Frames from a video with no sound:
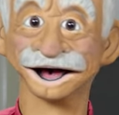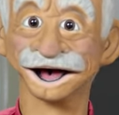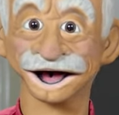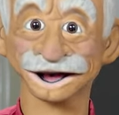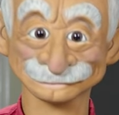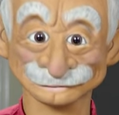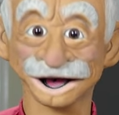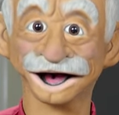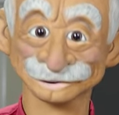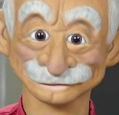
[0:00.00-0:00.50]

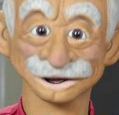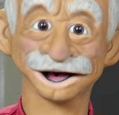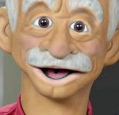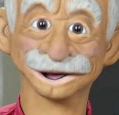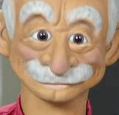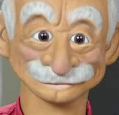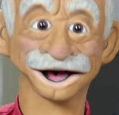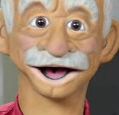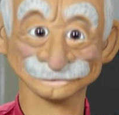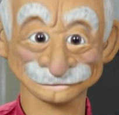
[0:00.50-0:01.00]
Hos
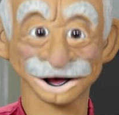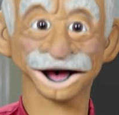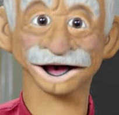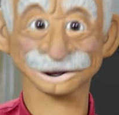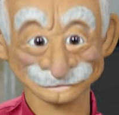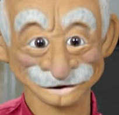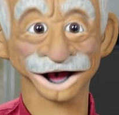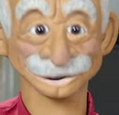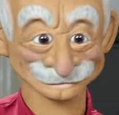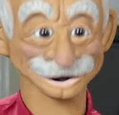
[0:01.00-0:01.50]
geldenes
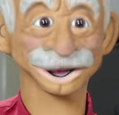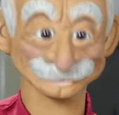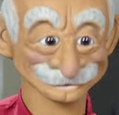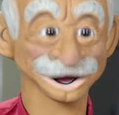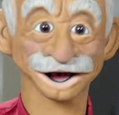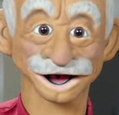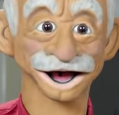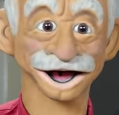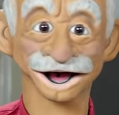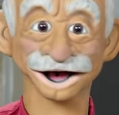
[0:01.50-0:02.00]

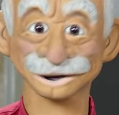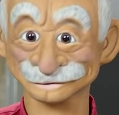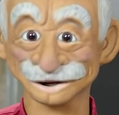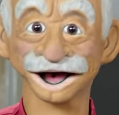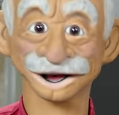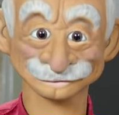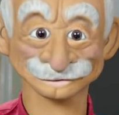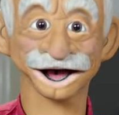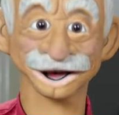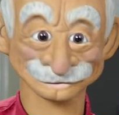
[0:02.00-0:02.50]
çocuklarım
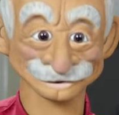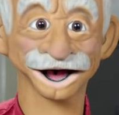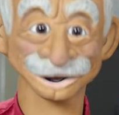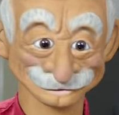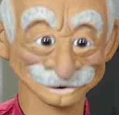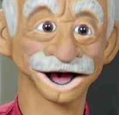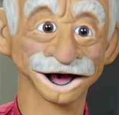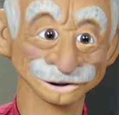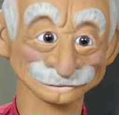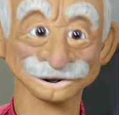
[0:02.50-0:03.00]
ve
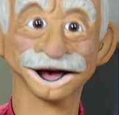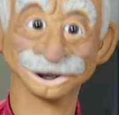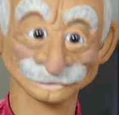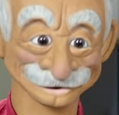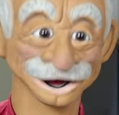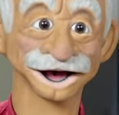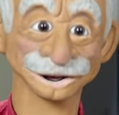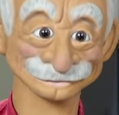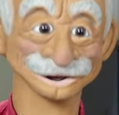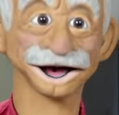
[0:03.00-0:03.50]
hepsini
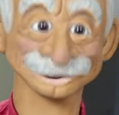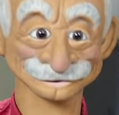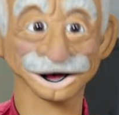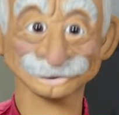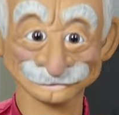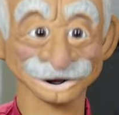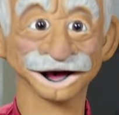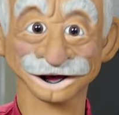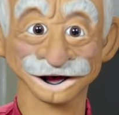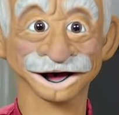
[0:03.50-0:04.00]
yeni
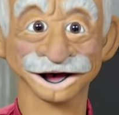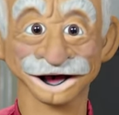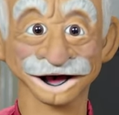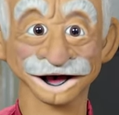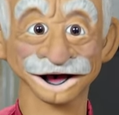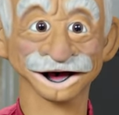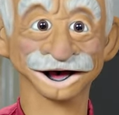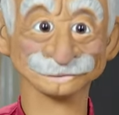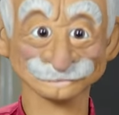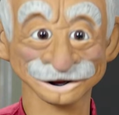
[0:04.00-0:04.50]
öğrenciler.
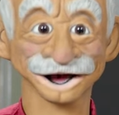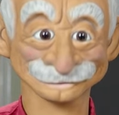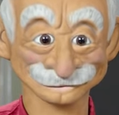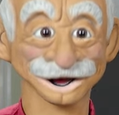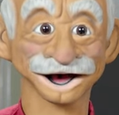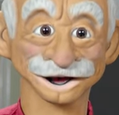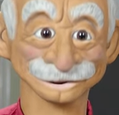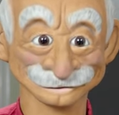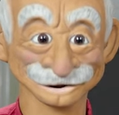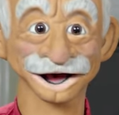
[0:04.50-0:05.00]

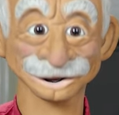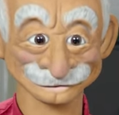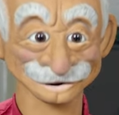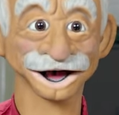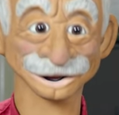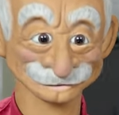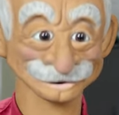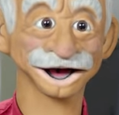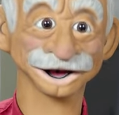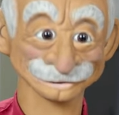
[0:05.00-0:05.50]
Welcome my
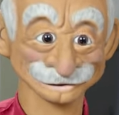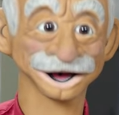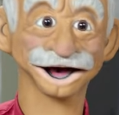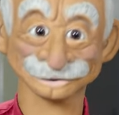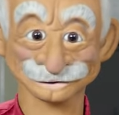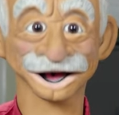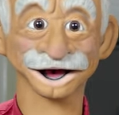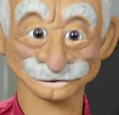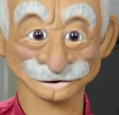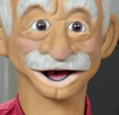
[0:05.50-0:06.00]
children
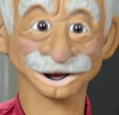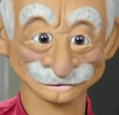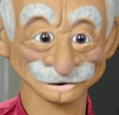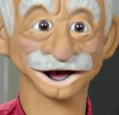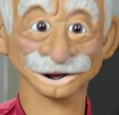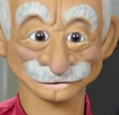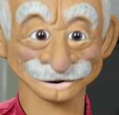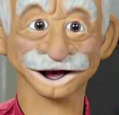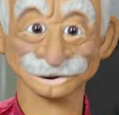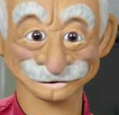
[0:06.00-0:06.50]
and all
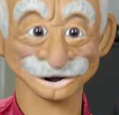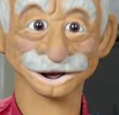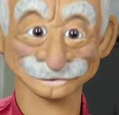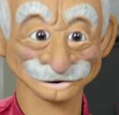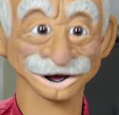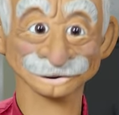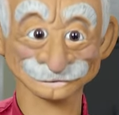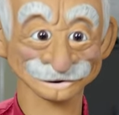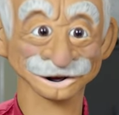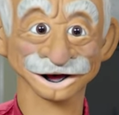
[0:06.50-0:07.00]
new
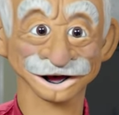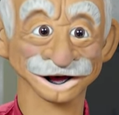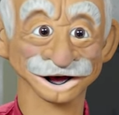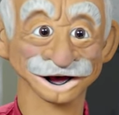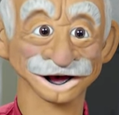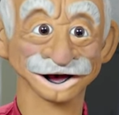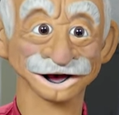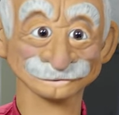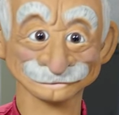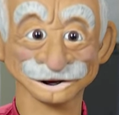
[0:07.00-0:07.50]
students.
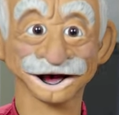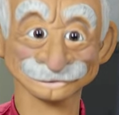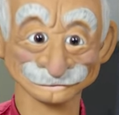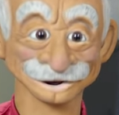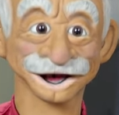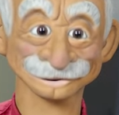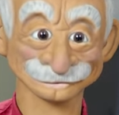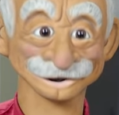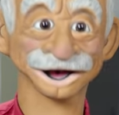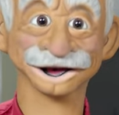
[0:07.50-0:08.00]
My
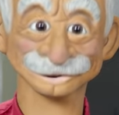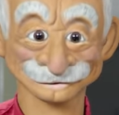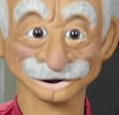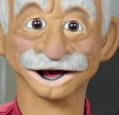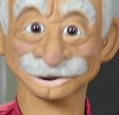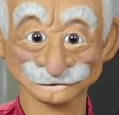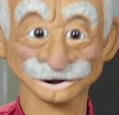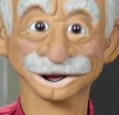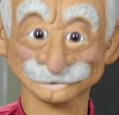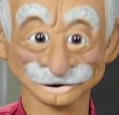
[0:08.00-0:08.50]
name is
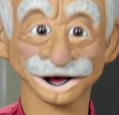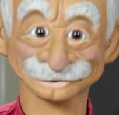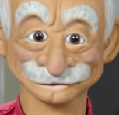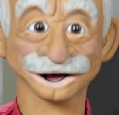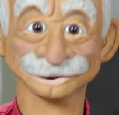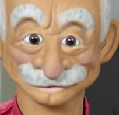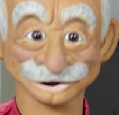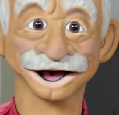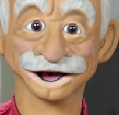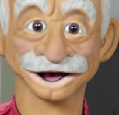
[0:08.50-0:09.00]
Mr.
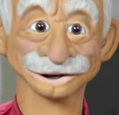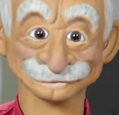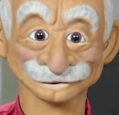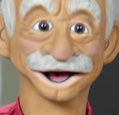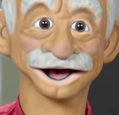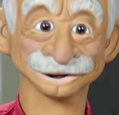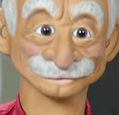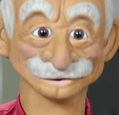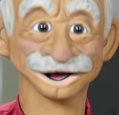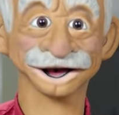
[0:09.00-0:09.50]
Katap
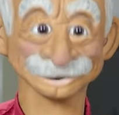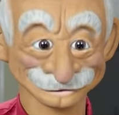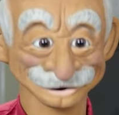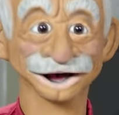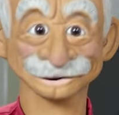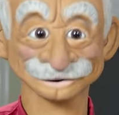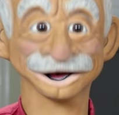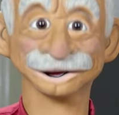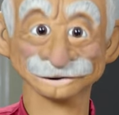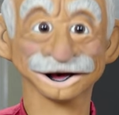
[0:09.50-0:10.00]
and this
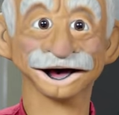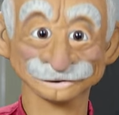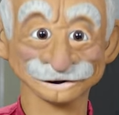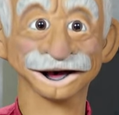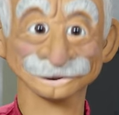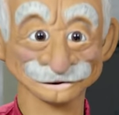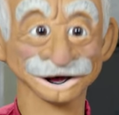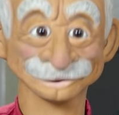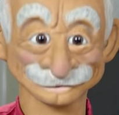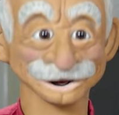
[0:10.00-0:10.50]
is my
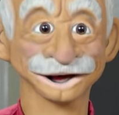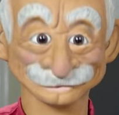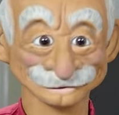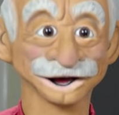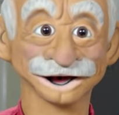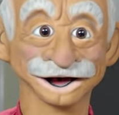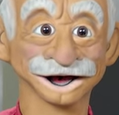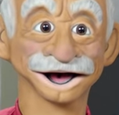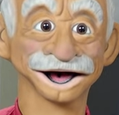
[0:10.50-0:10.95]
library.